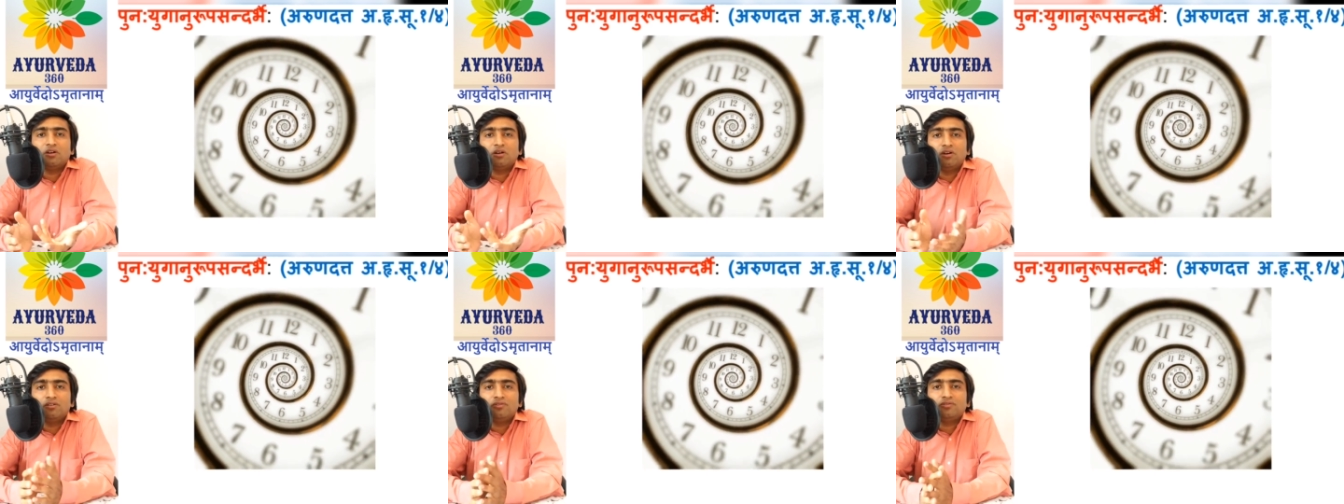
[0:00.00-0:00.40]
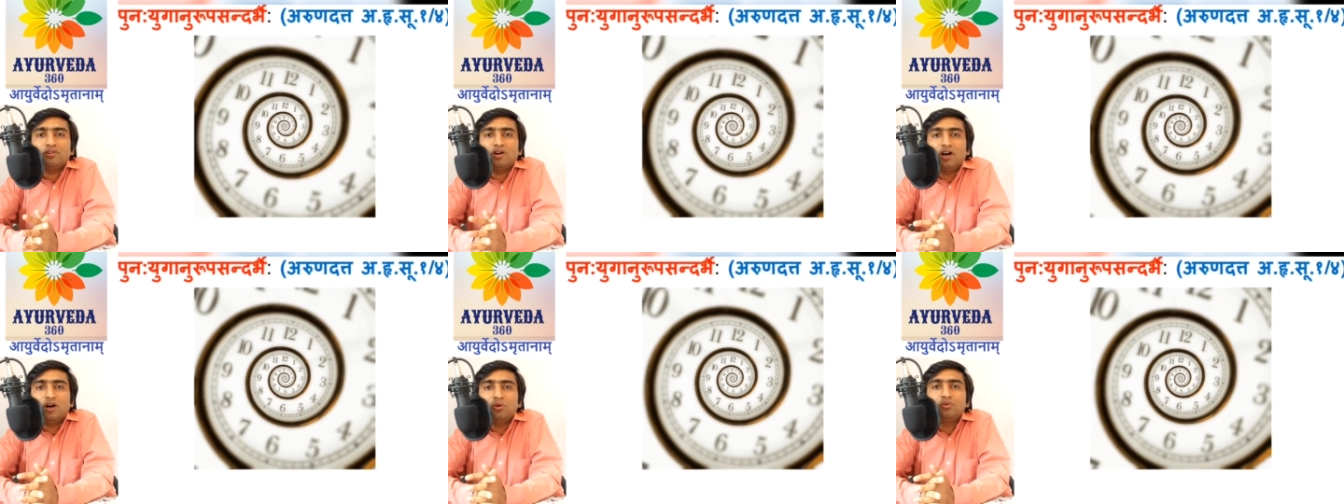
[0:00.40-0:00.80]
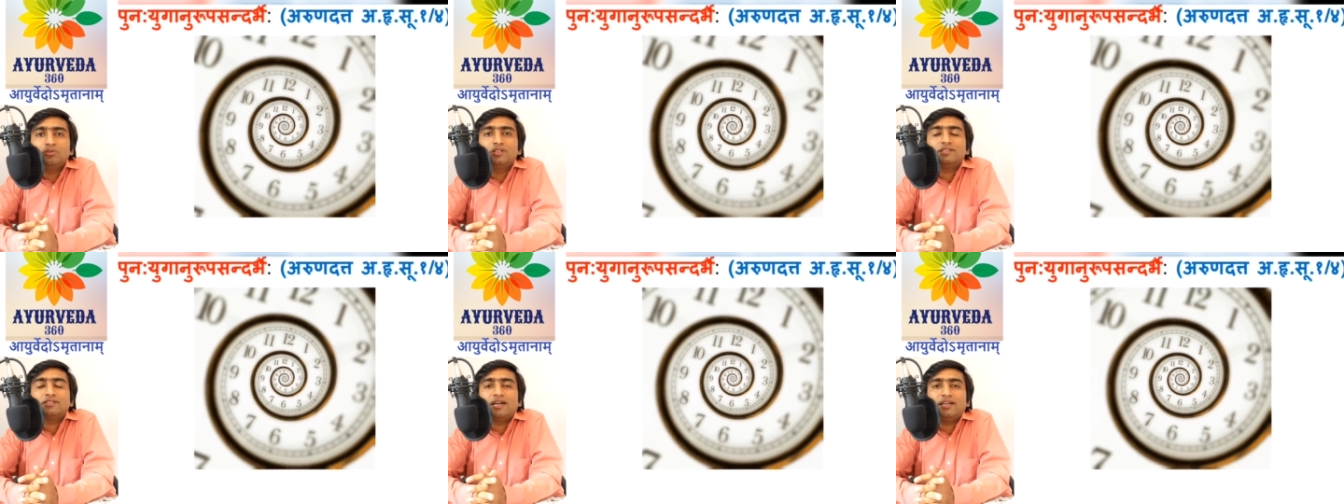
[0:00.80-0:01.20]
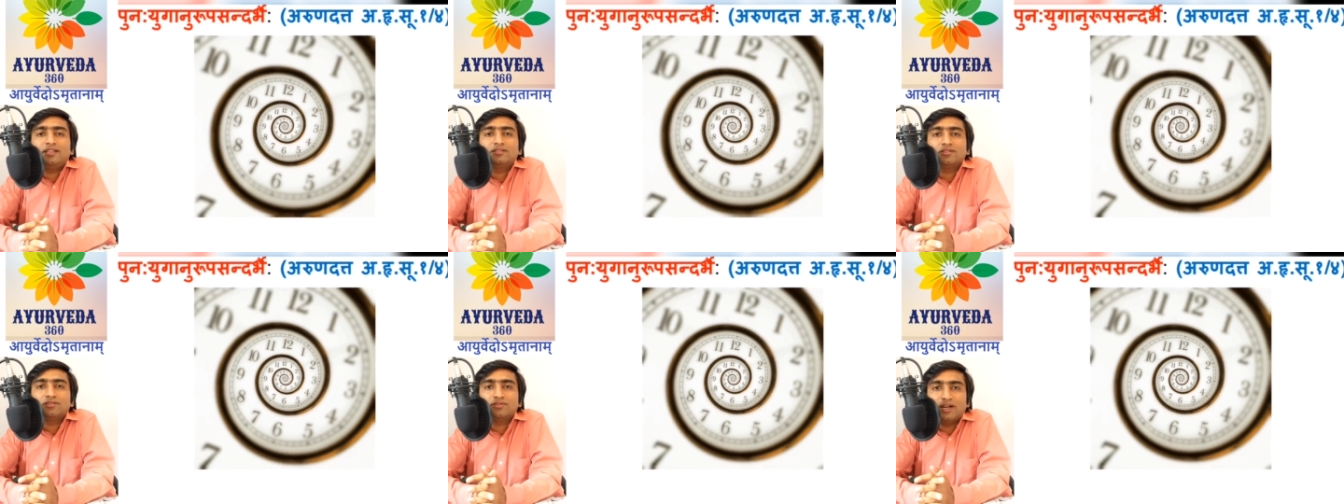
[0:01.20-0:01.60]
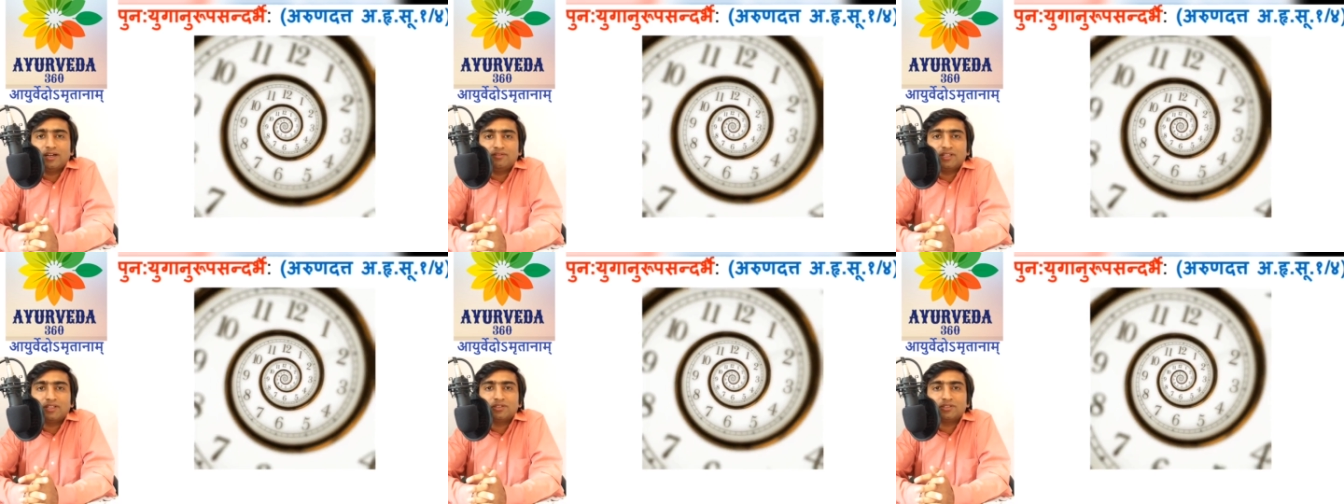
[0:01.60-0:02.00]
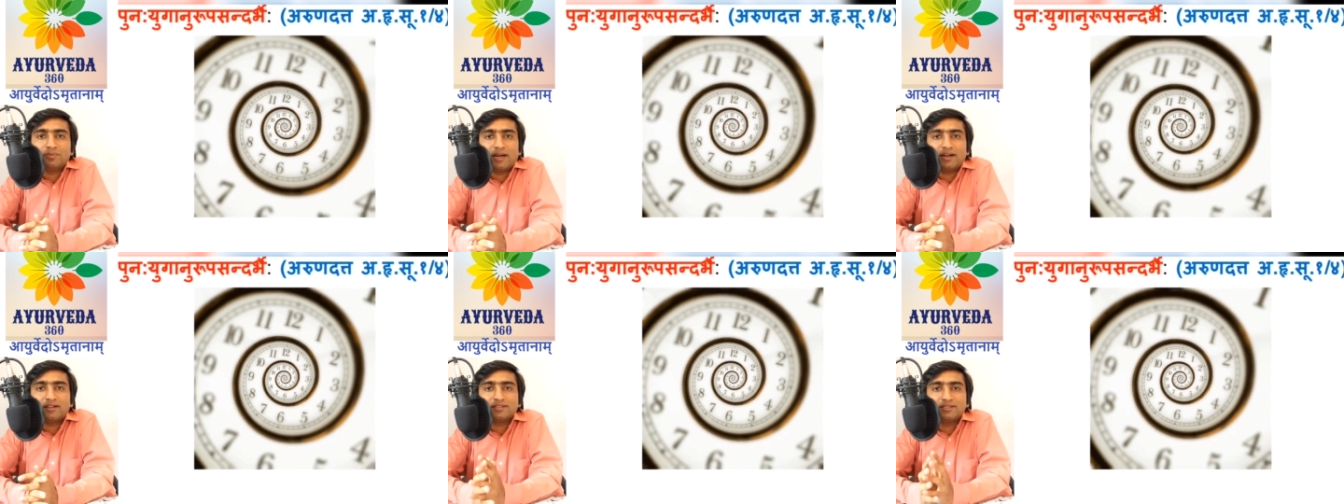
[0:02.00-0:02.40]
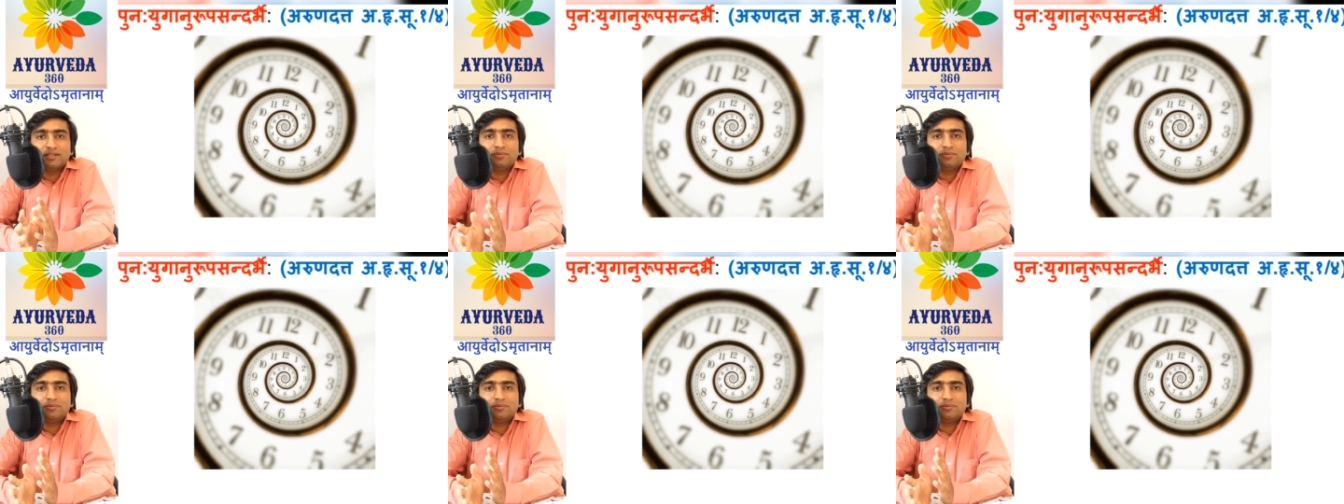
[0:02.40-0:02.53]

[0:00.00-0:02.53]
of how the science of Ayurveda was practiced